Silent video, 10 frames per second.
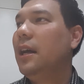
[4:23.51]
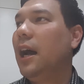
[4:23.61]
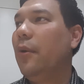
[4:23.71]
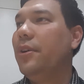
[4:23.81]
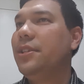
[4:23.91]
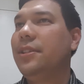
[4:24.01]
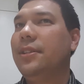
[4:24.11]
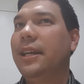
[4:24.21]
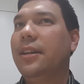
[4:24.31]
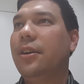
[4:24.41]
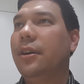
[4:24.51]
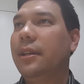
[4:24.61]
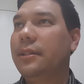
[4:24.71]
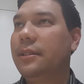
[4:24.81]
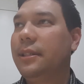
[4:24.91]
I want you to
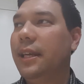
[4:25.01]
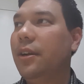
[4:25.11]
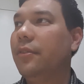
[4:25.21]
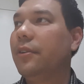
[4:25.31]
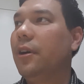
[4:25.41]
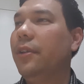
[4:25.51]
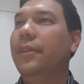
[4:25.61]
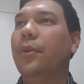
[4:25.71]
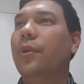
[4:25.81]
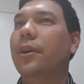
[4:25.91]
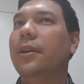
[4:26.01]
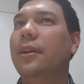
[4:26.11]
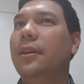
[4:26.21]
take over all of their work.